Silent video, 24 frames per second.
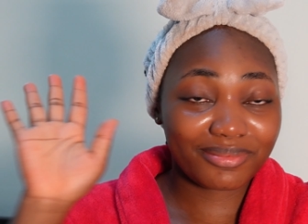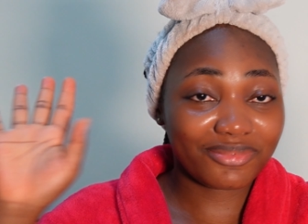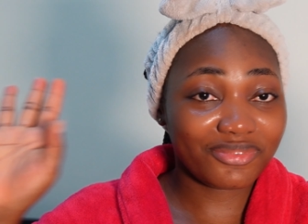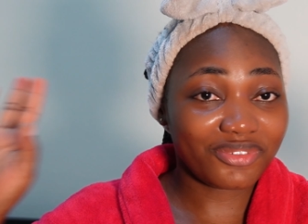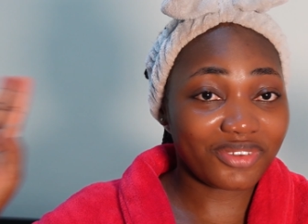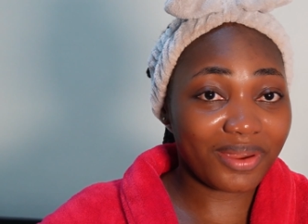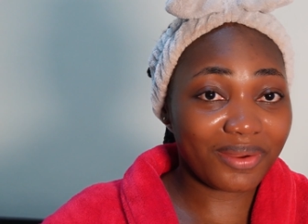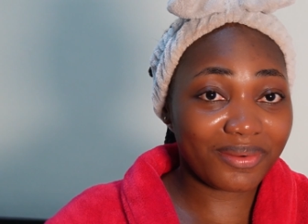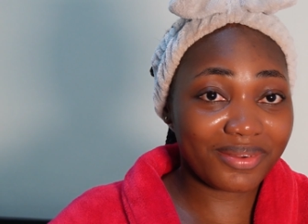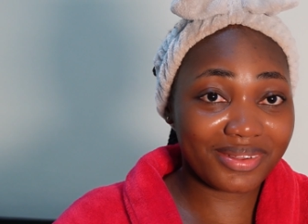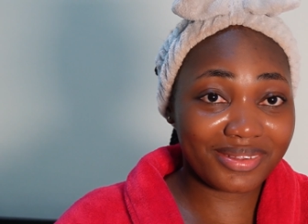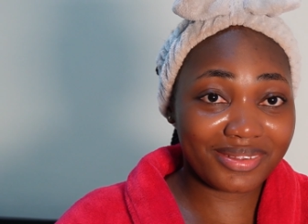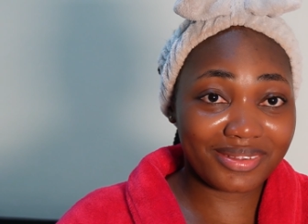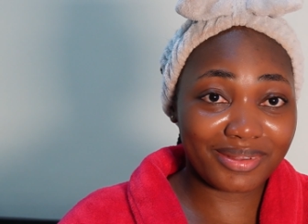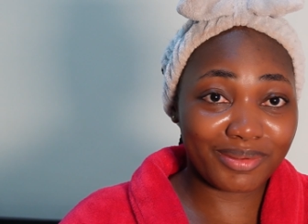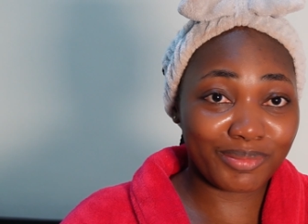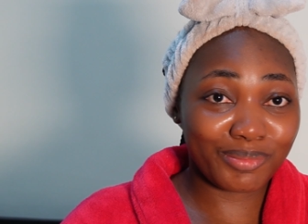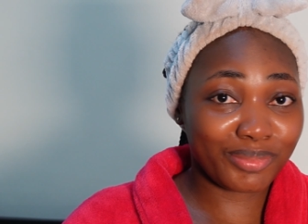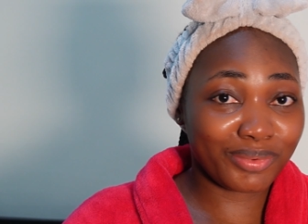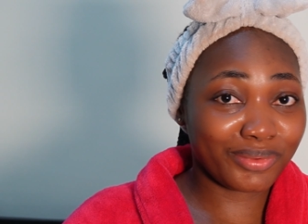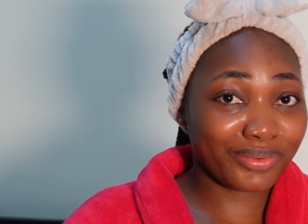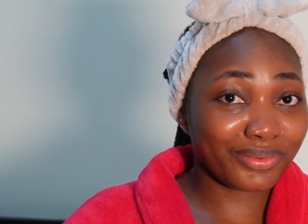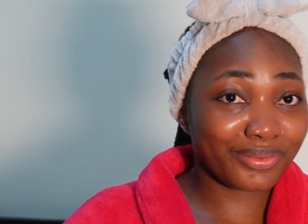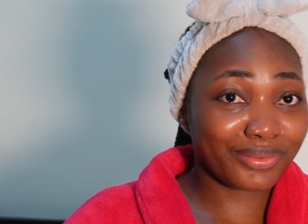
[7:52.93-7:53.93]
Very
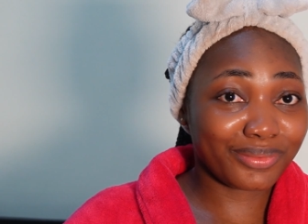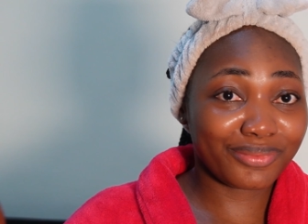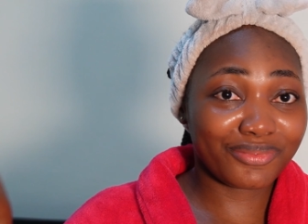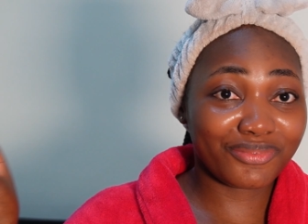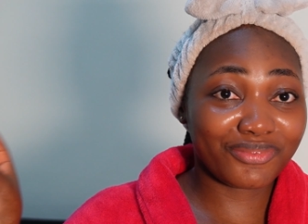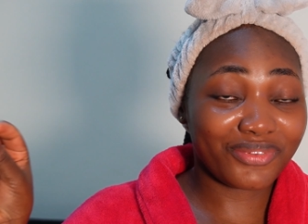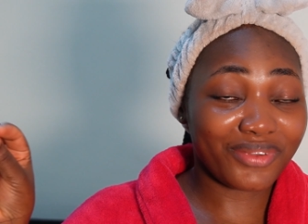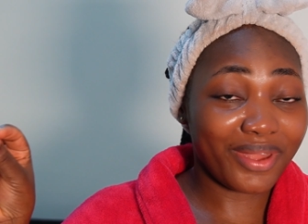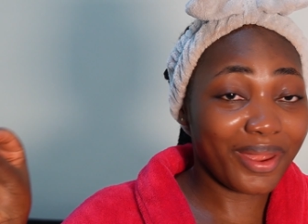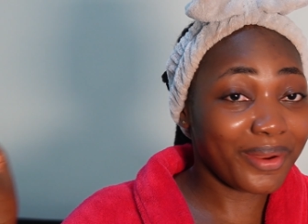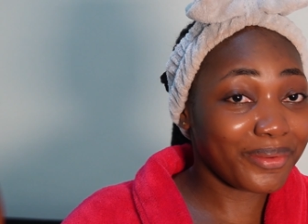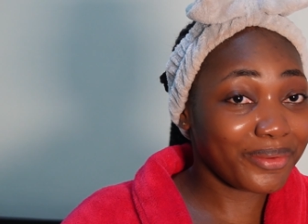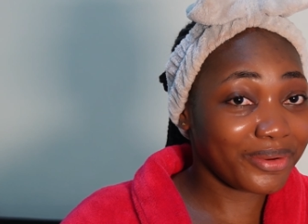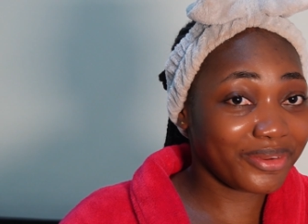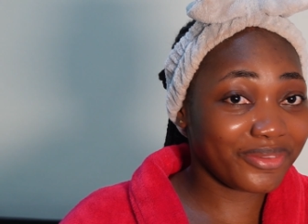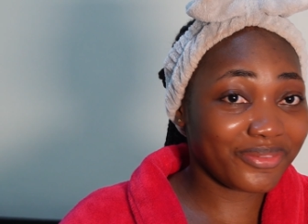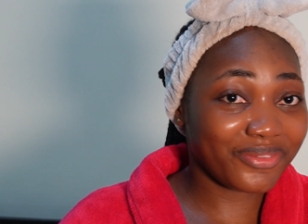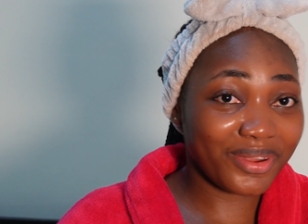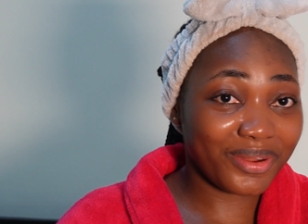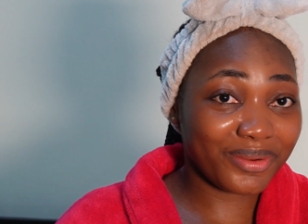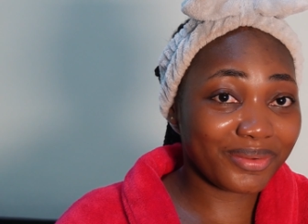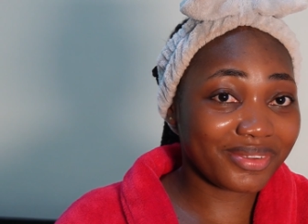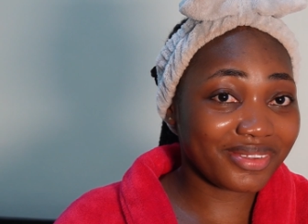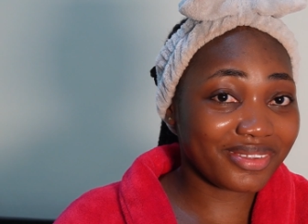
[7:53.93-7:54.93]
simple, very
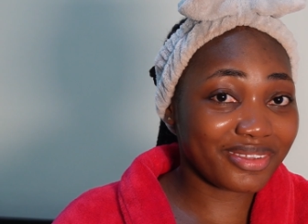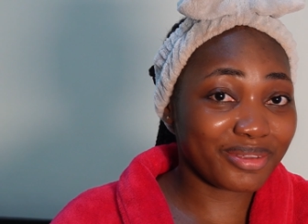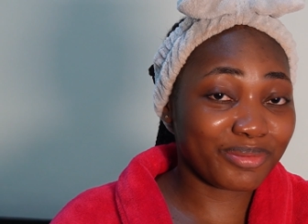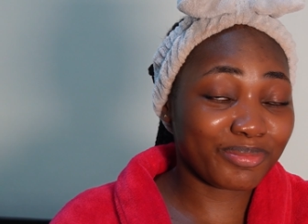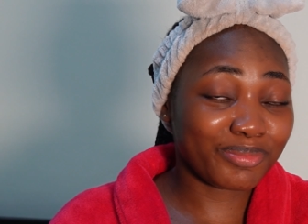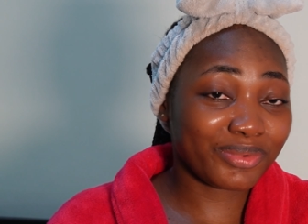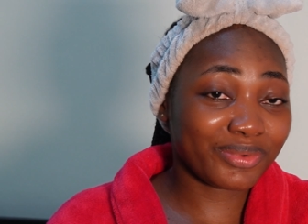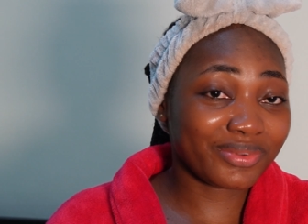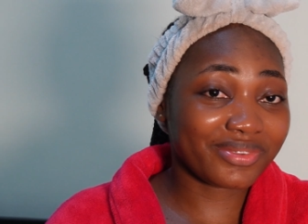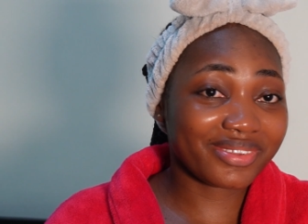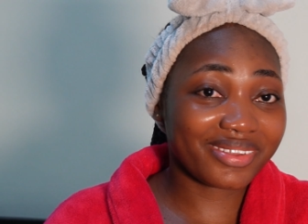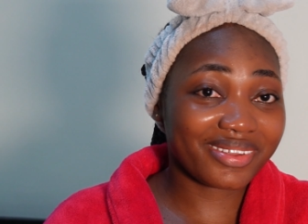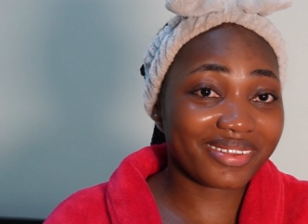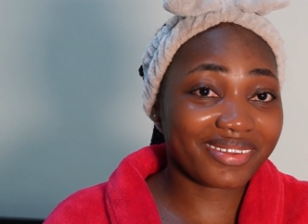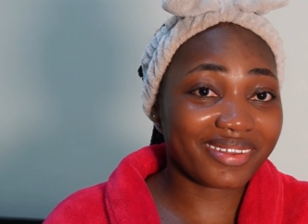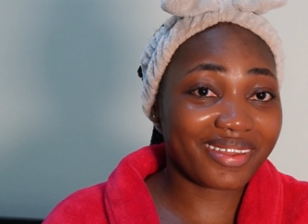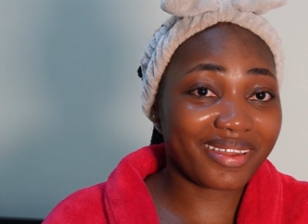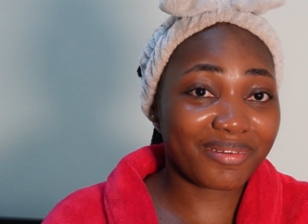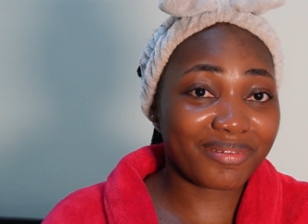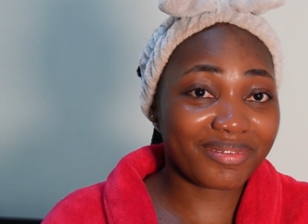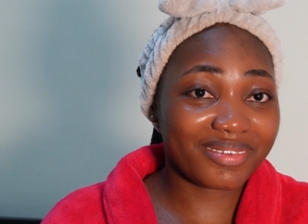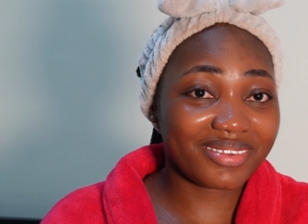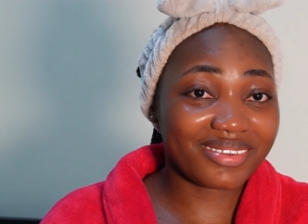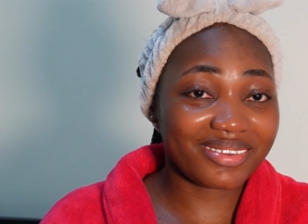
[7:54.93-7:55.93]
very simple
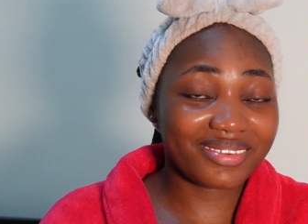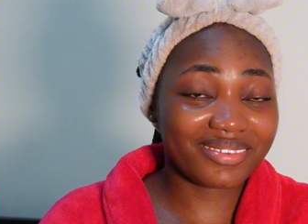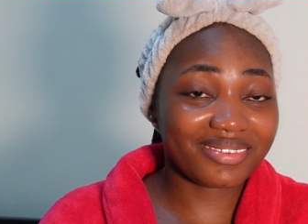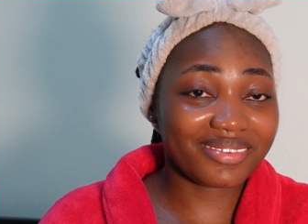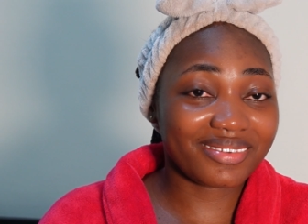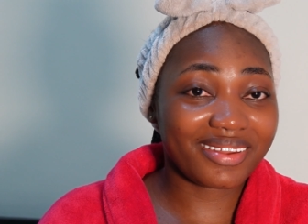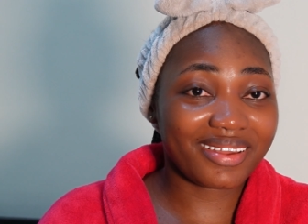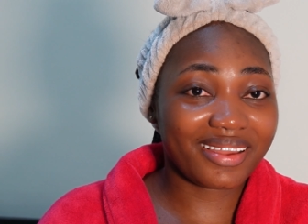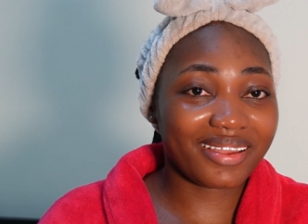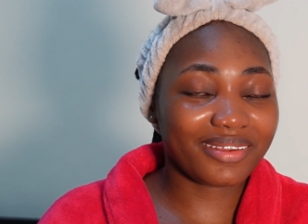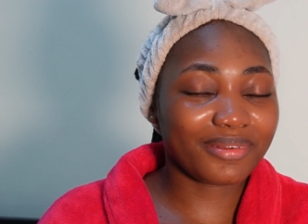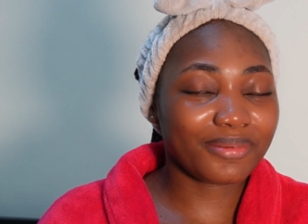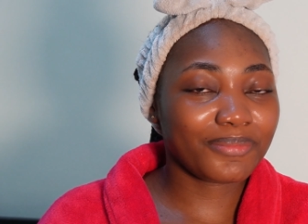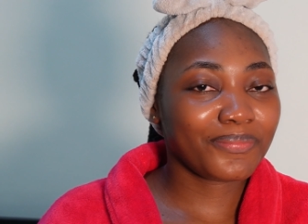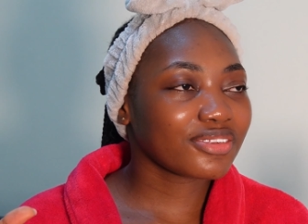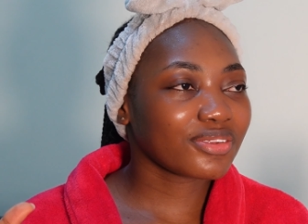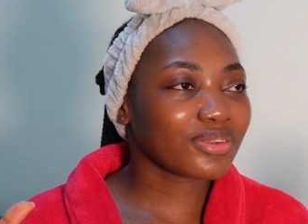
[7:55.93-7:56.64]
skincare routine tonight.